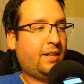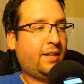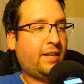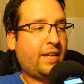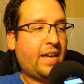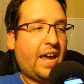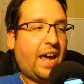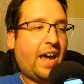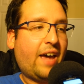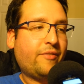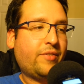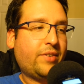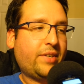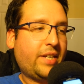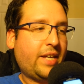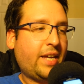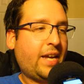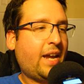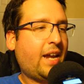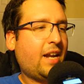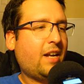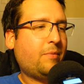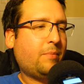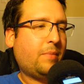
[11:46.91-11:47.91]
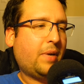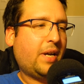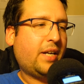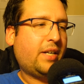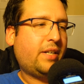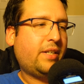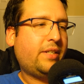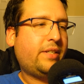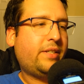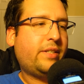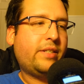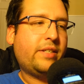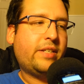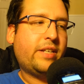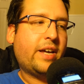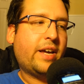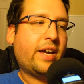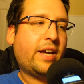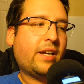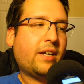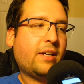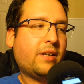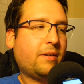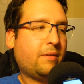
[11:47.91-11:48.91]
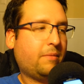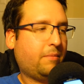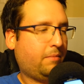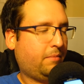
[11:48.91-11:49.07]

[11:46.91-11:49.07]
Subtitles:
have an animated day.